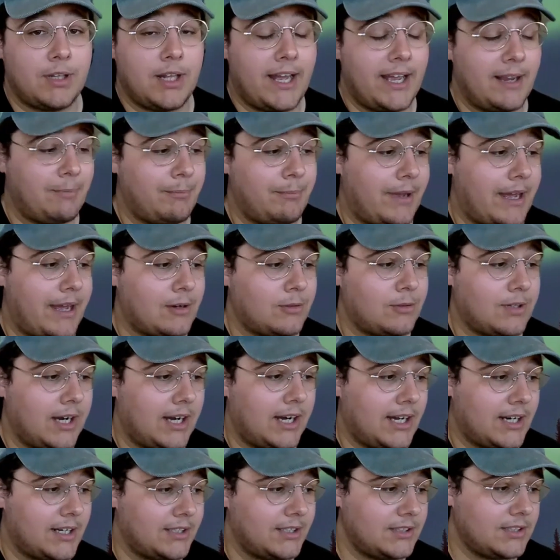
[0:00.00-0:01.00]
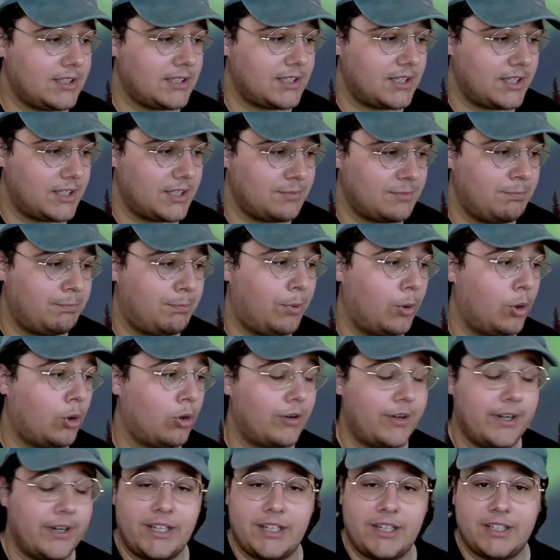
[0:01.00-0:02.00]
playing Battle Hardened, as
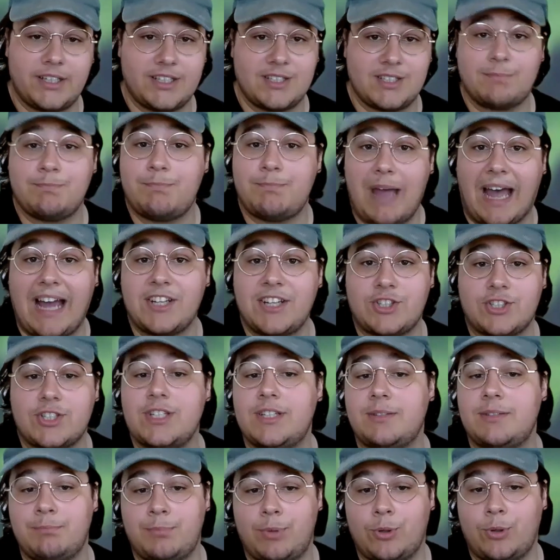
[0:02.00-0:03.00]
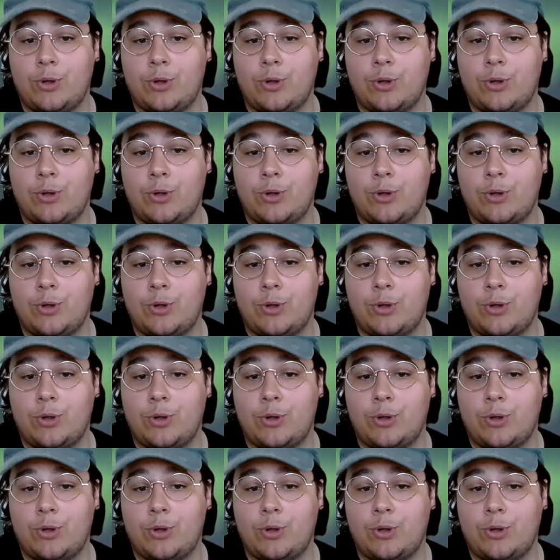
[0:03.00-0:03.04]
batshit